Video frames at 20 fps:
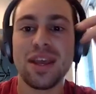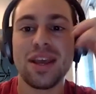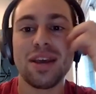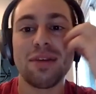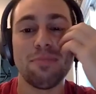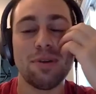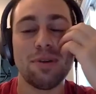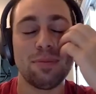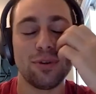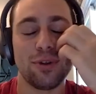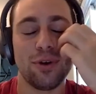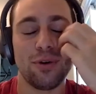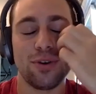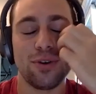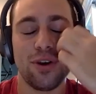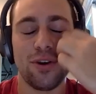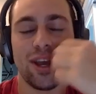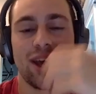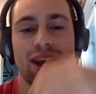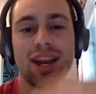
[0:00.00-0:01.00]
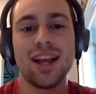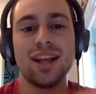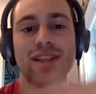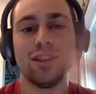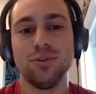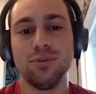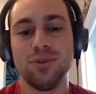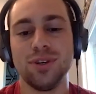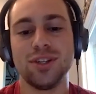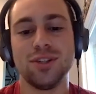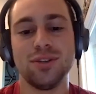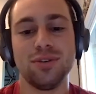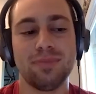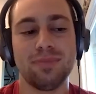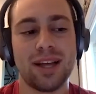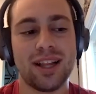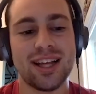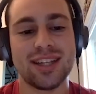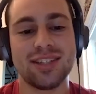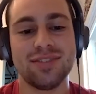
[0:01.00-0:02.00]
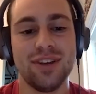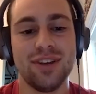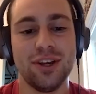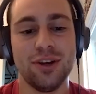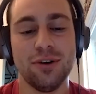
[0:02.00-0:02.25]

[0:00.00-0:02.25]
people don't know yet. I alluded to in my last video.